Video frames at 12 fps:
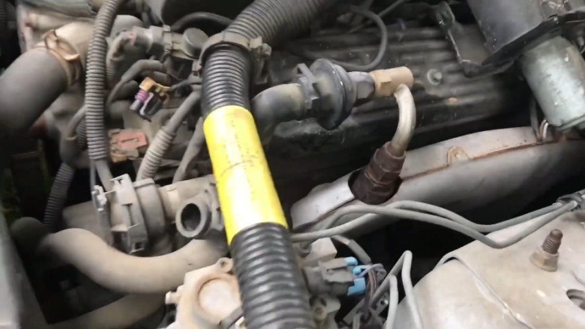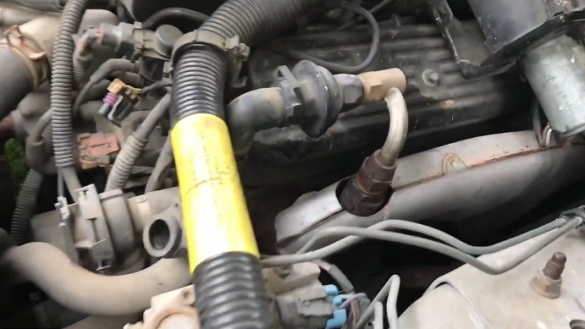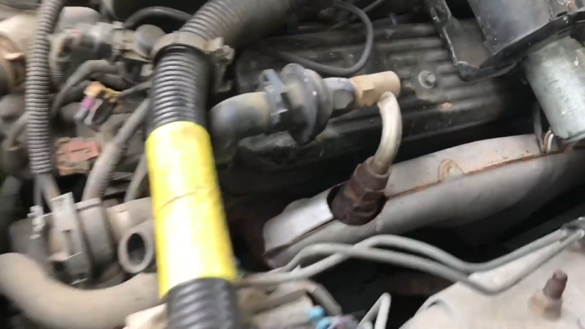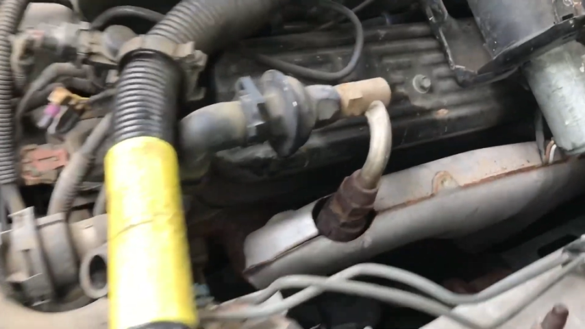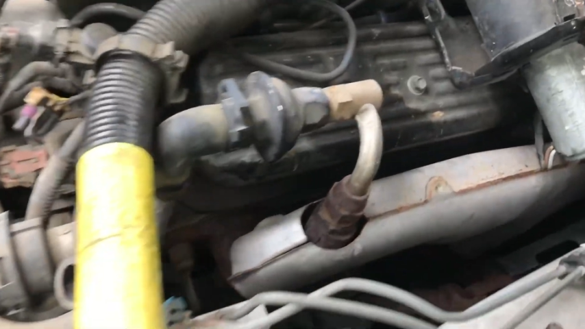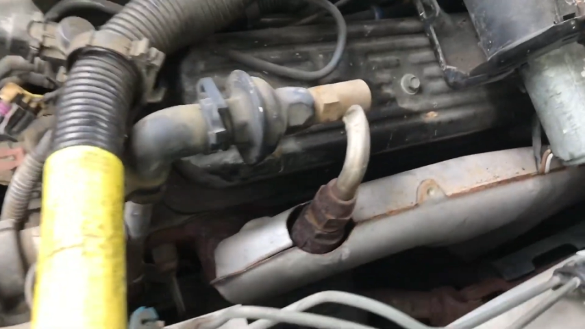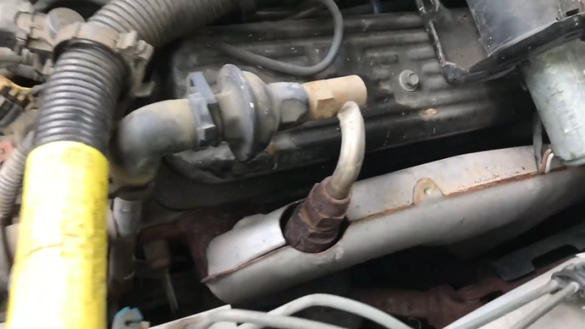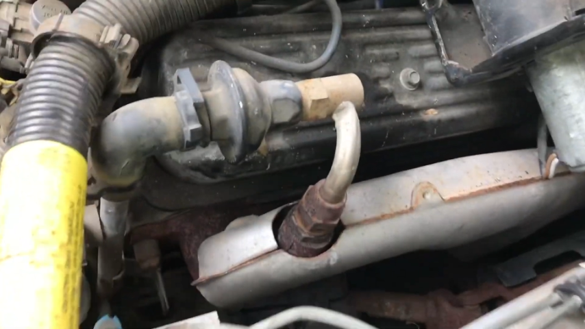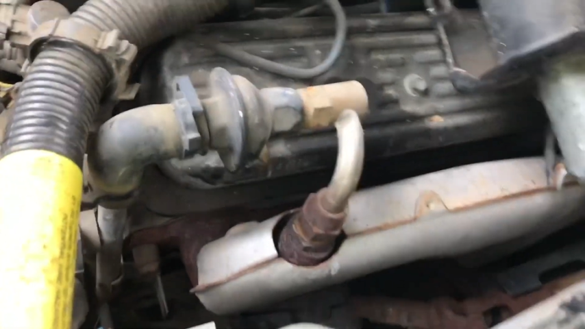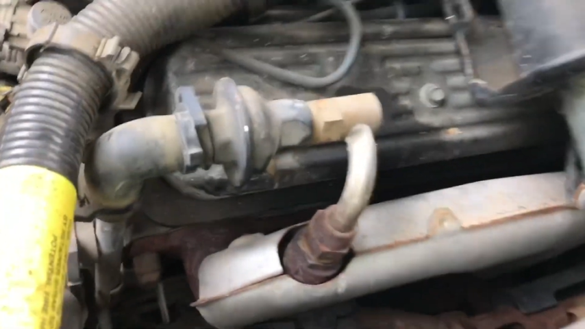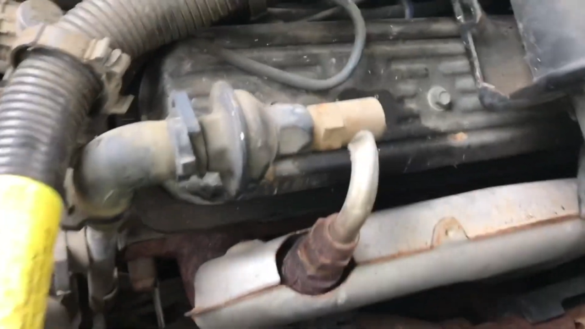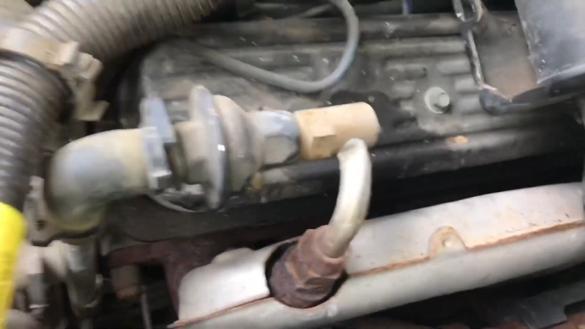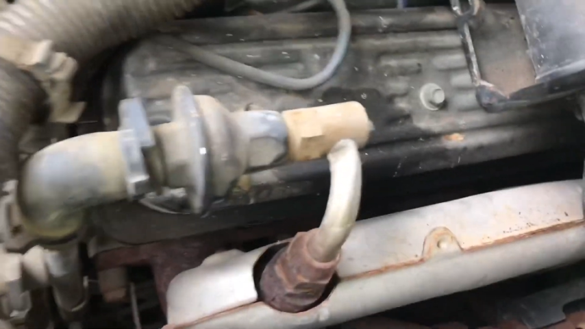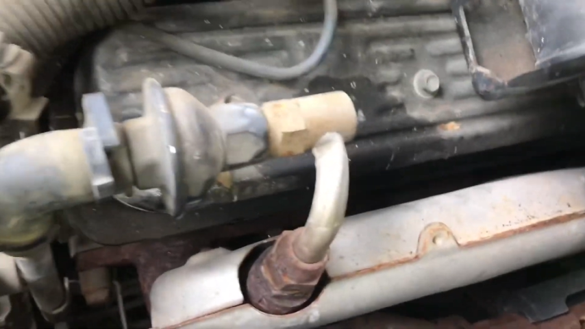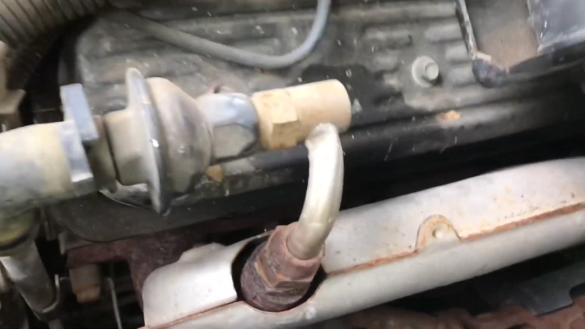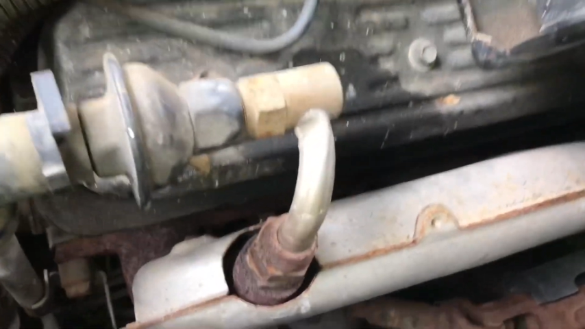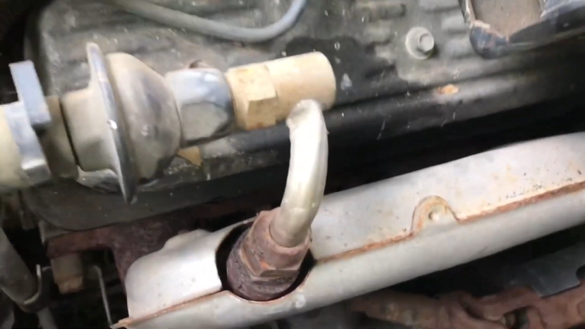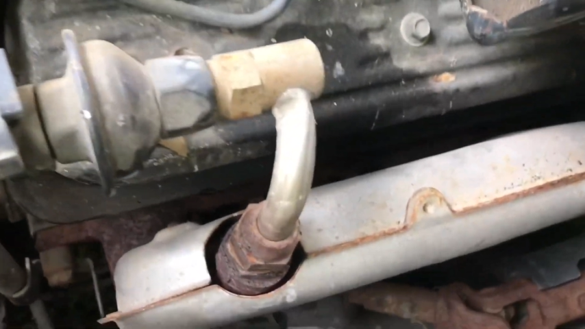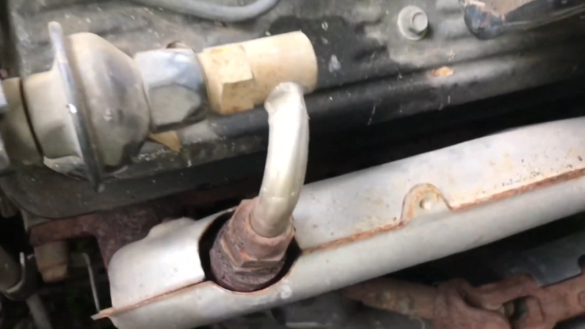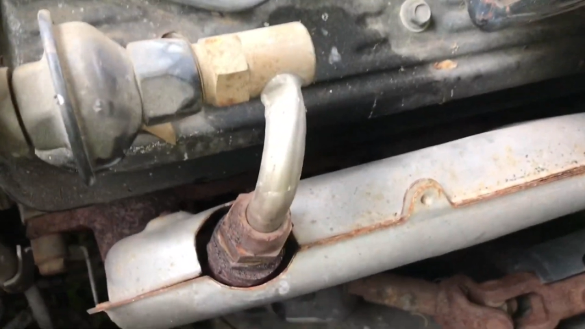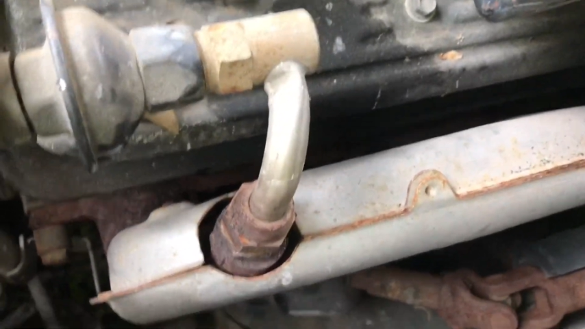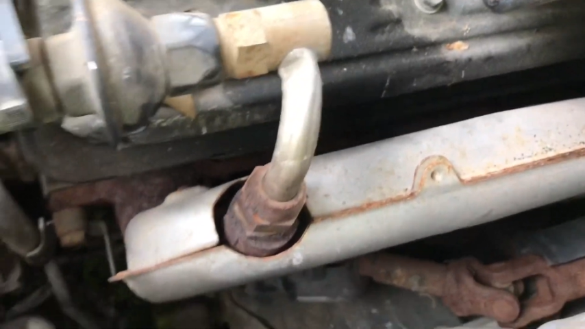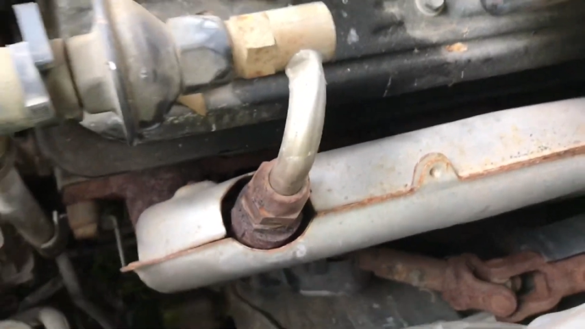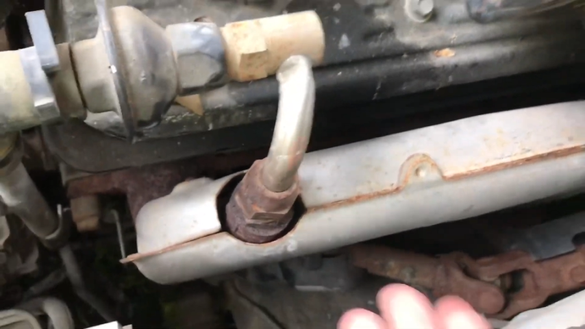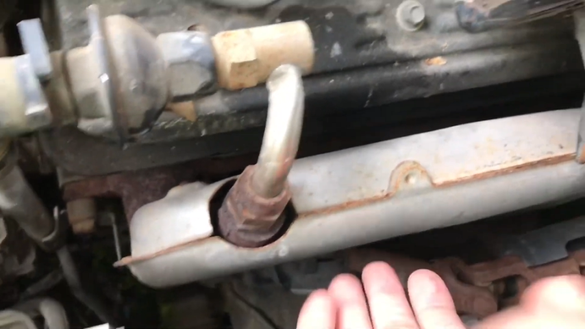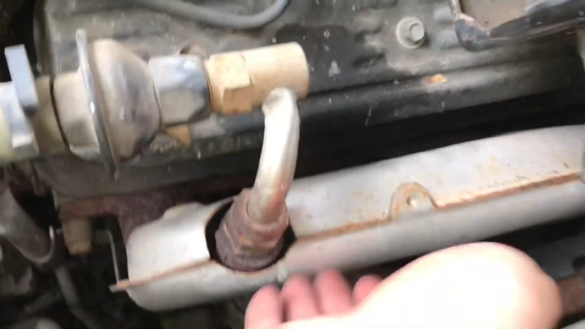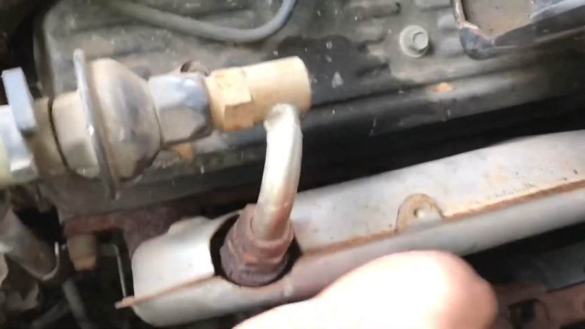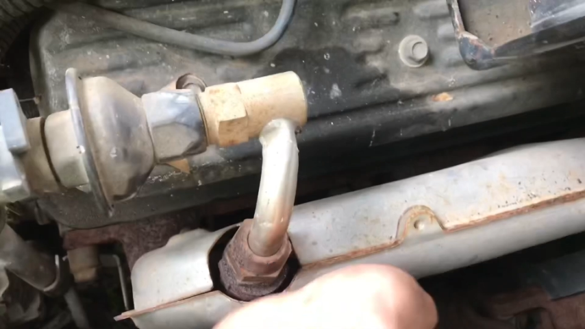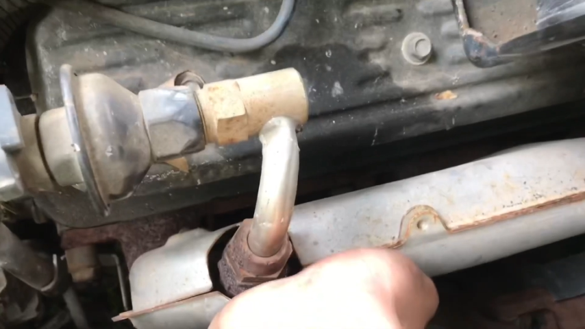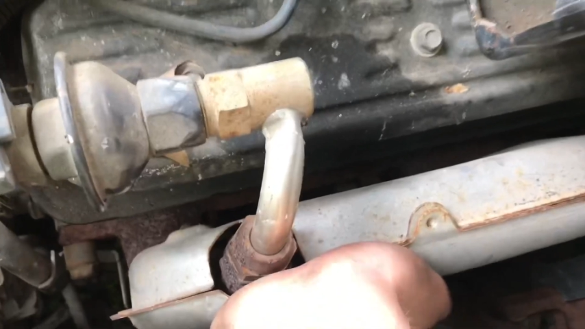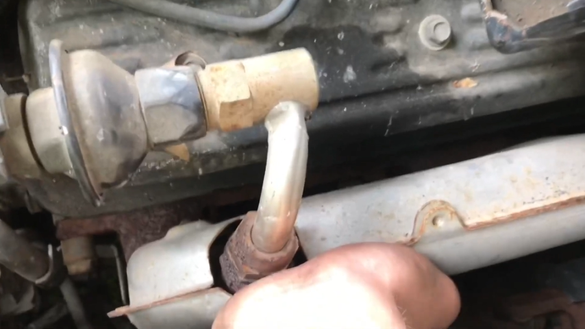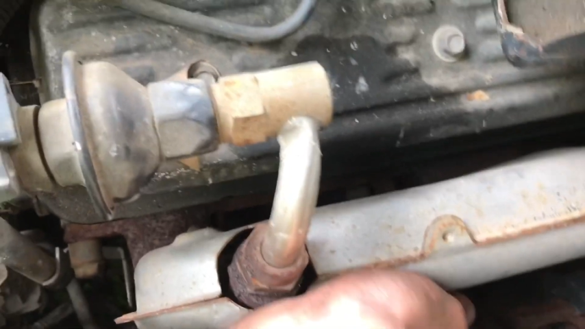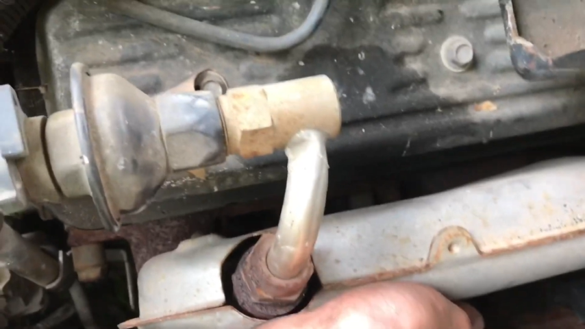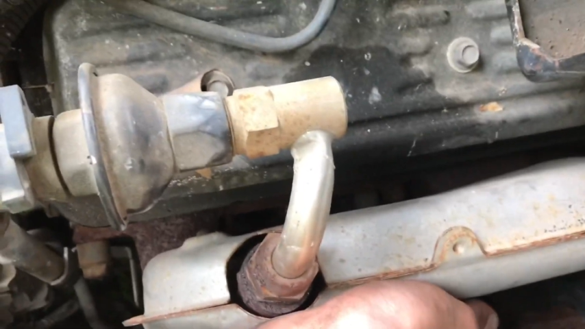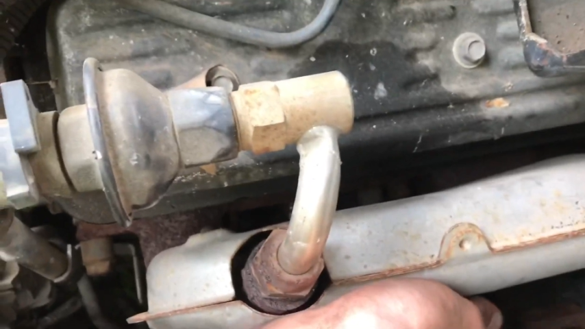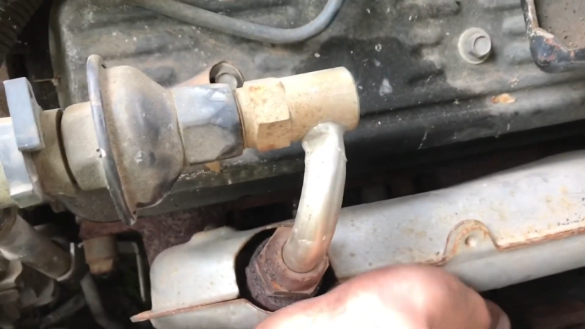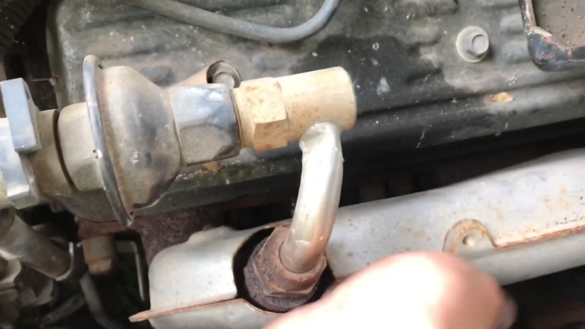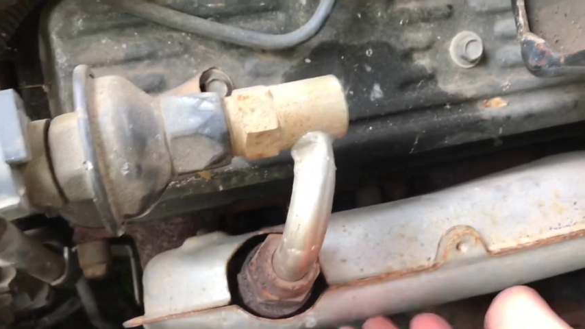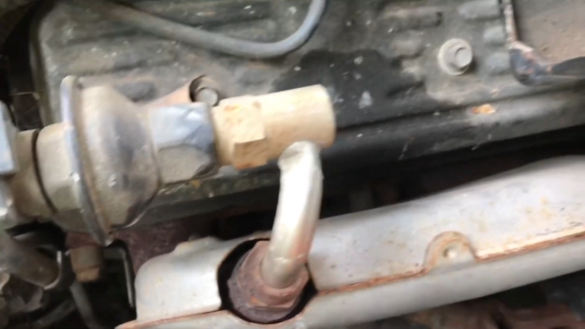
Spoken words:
No face is visible, so there are no lips to read.